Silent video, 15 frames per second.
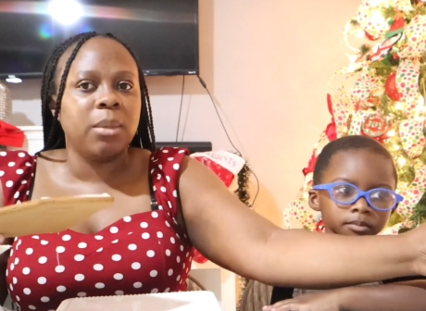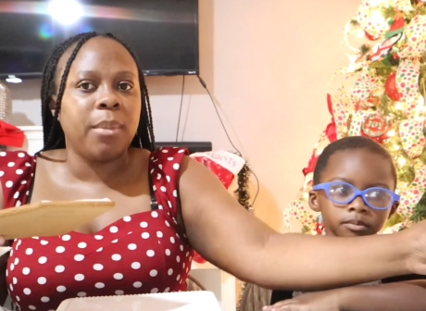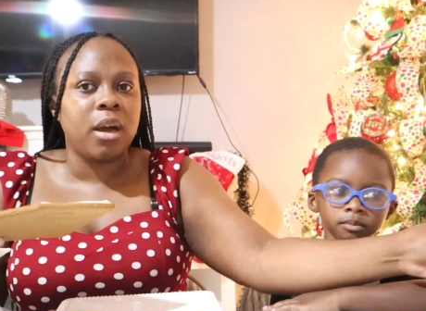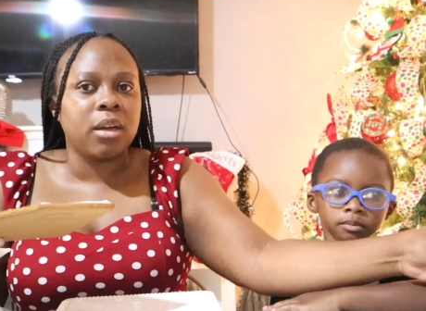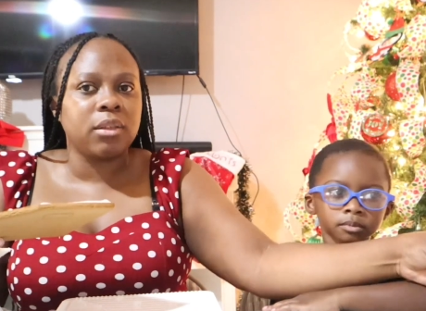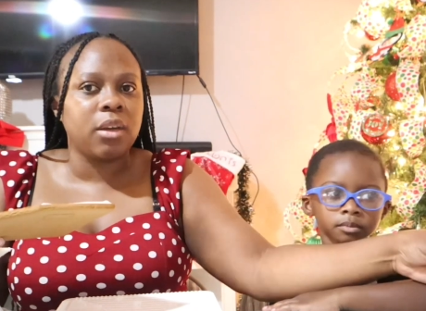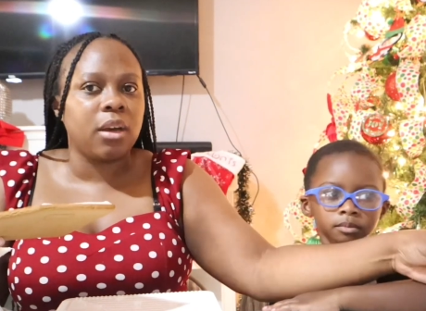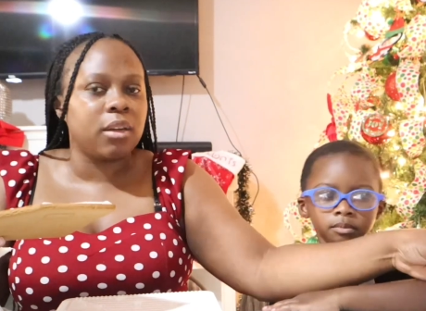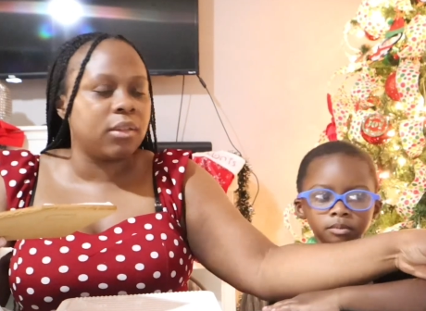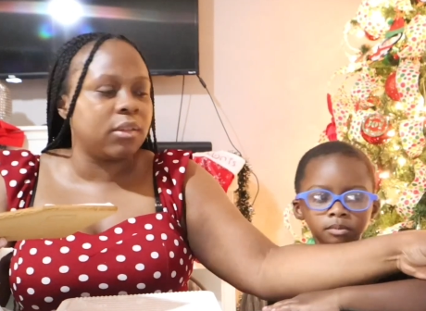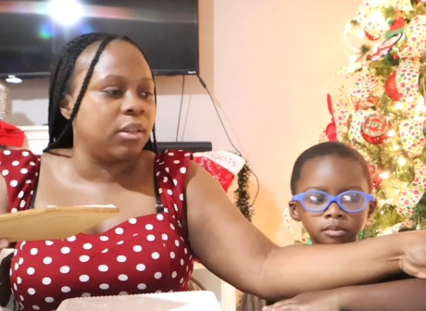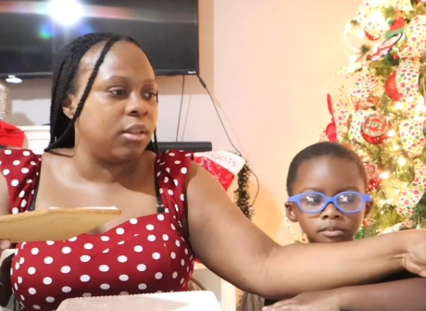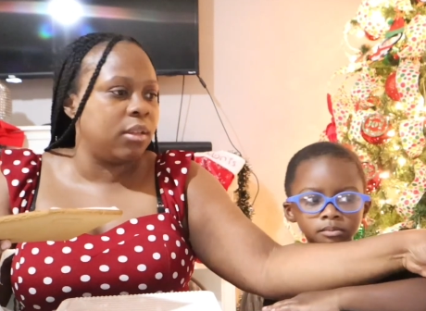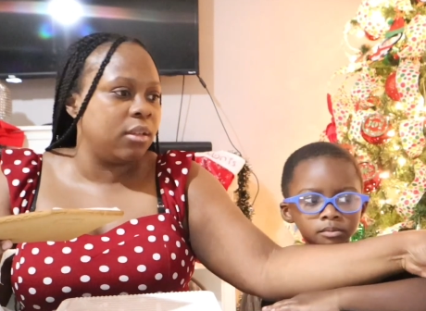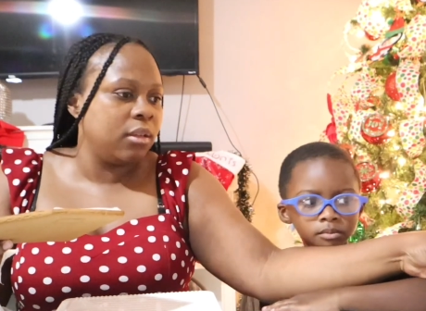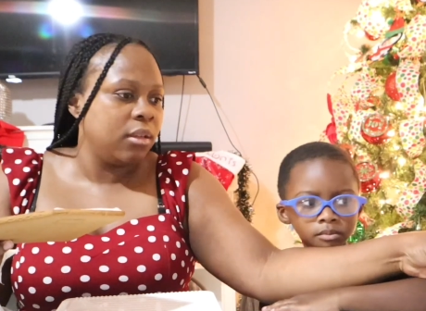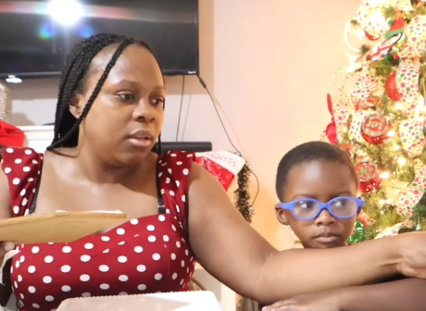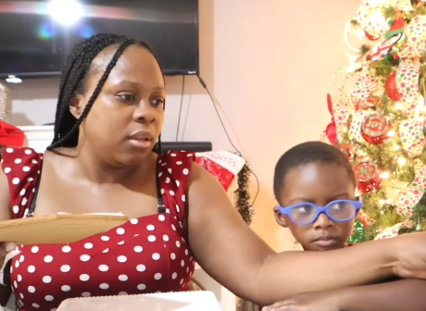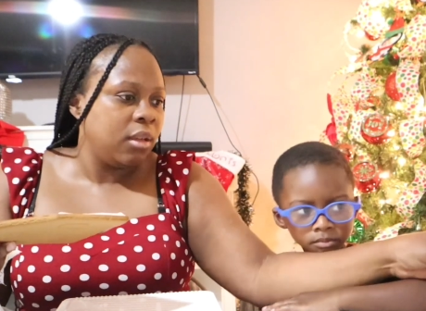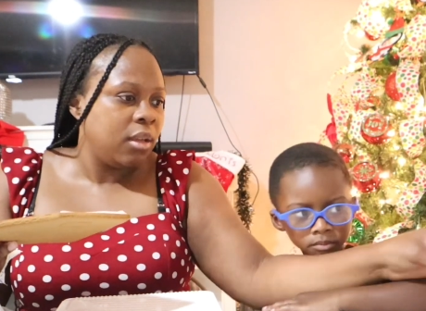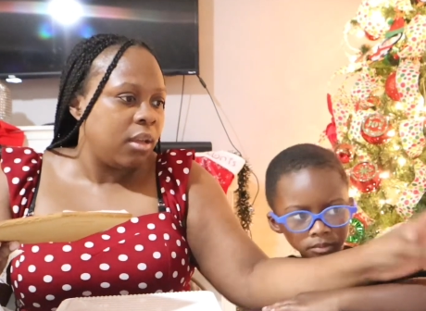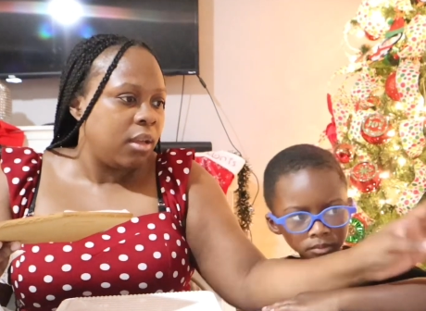Speaker 1: the box, y'all, to see
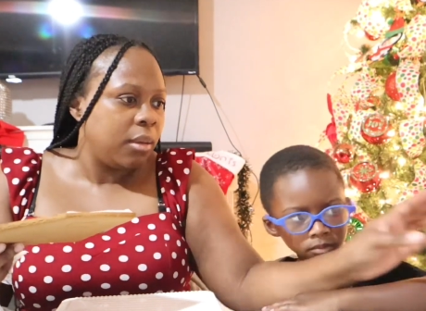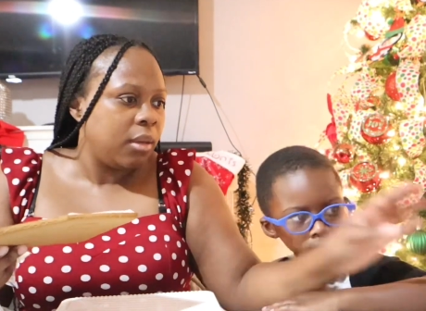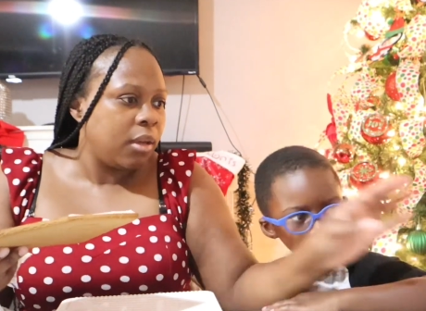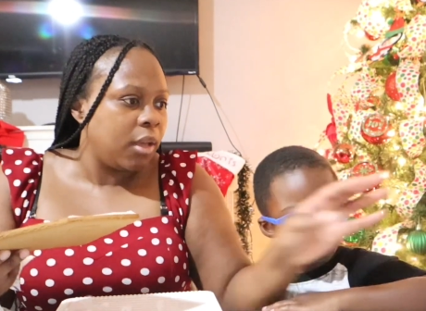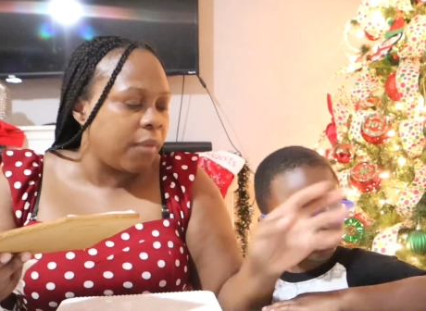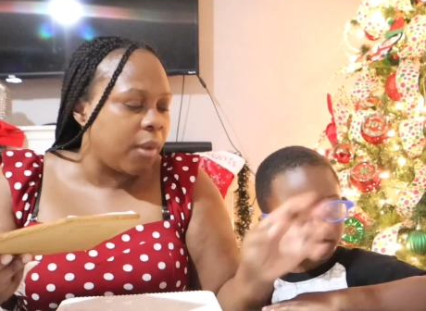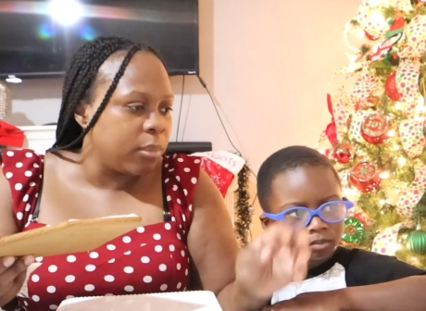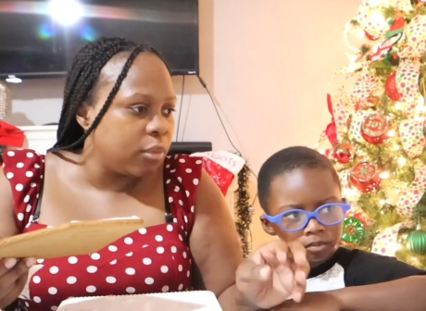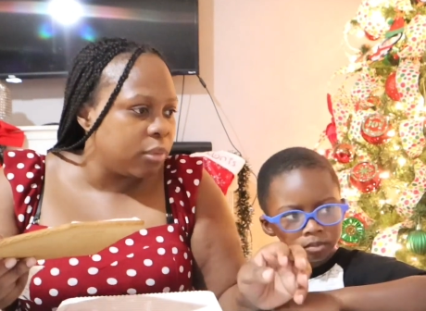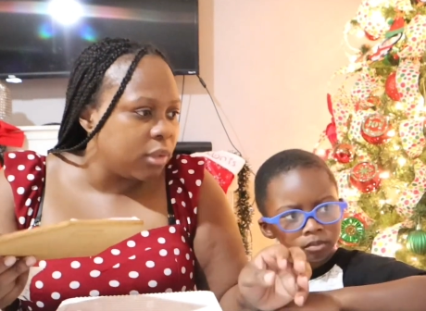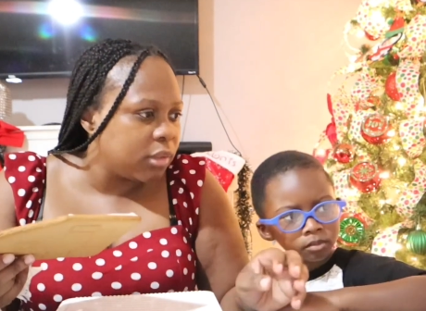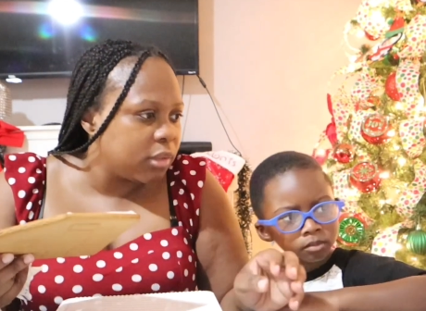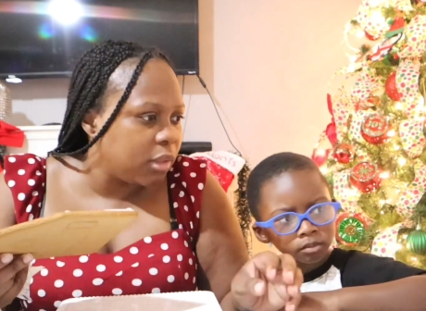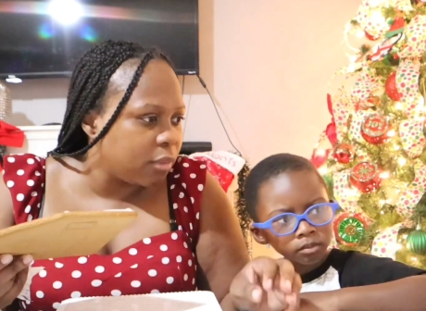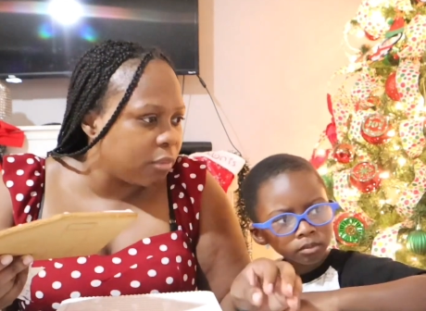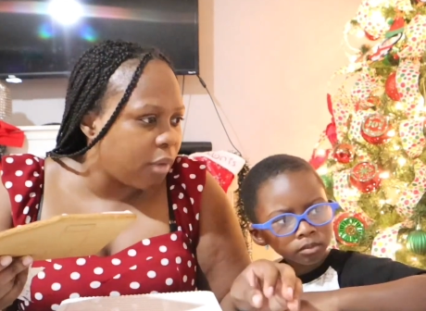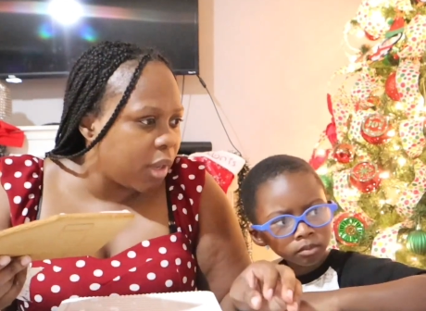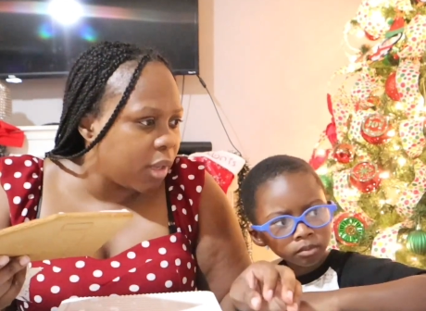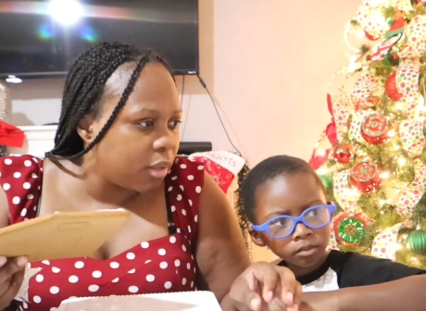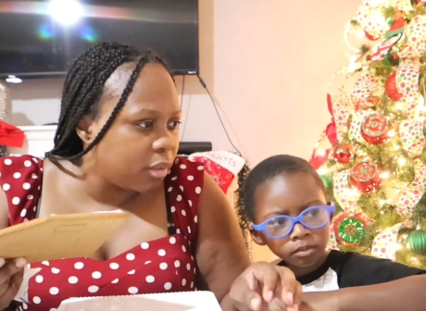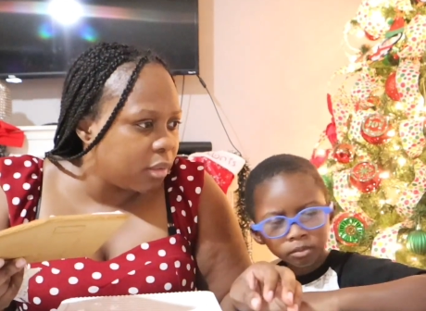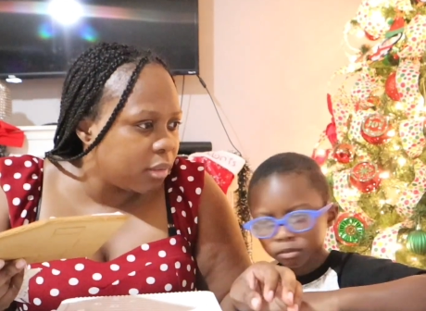if I'm doing this thing
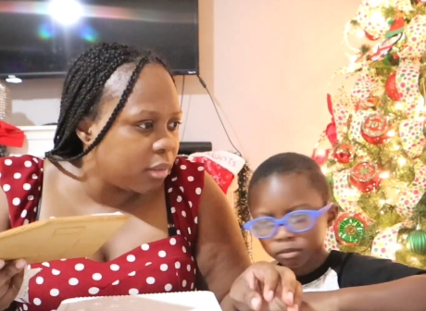right.